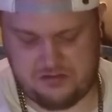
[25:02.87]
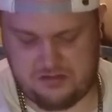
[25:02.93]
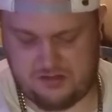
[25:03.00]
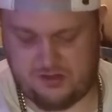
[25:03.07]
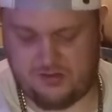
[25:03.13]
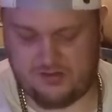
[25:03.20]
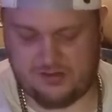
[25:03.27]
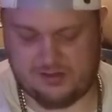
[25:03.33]

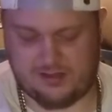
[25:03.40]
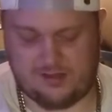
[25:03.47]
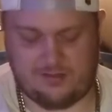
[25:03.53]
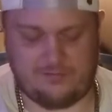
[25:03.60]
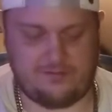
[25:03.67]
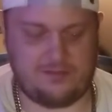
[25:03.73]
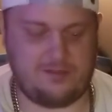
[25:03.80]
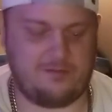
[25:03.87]
Those will sell at the
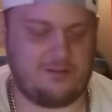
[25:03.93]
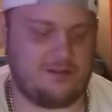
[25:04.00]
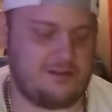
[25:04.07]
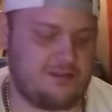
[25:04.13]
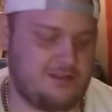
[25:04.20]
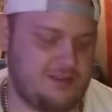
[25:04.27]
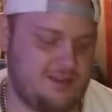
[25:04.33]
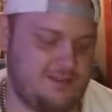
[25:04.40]
flea
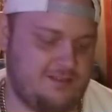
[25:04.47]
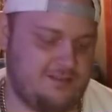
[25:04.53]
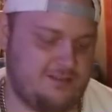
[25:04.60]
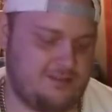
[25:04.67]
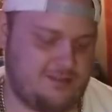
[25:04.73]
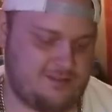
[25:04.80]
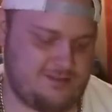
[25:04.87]
market easily.